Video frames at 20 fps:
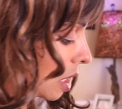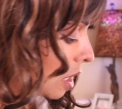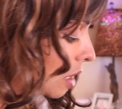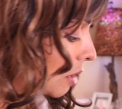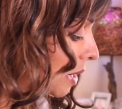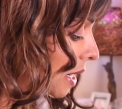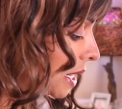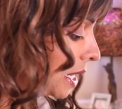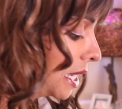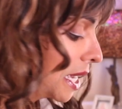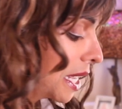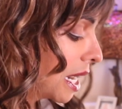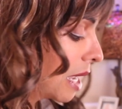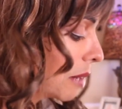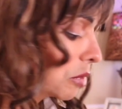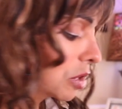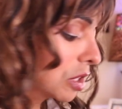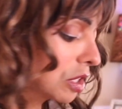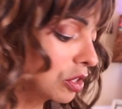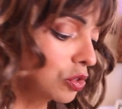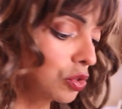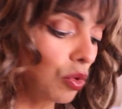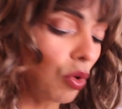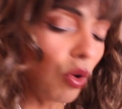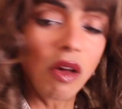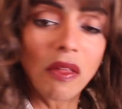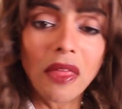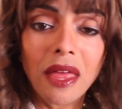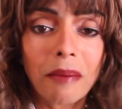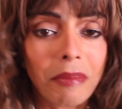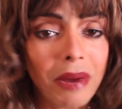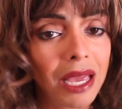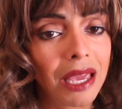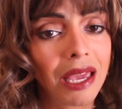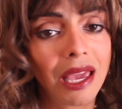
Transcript: Alright, and I'm going to do all that by